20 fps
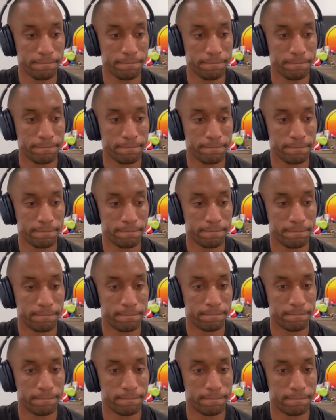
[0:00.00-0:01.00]

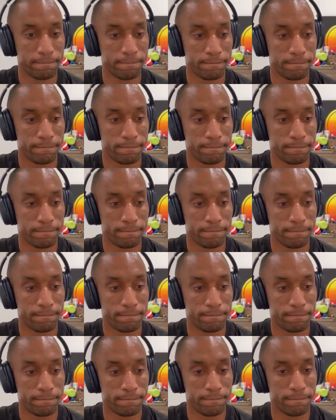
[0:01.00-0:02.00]

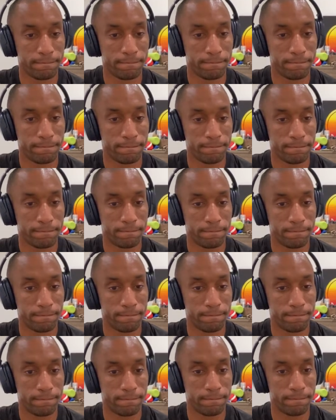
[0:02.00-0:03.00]

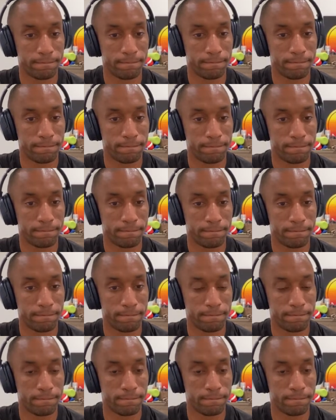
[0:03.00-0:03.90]
(silent)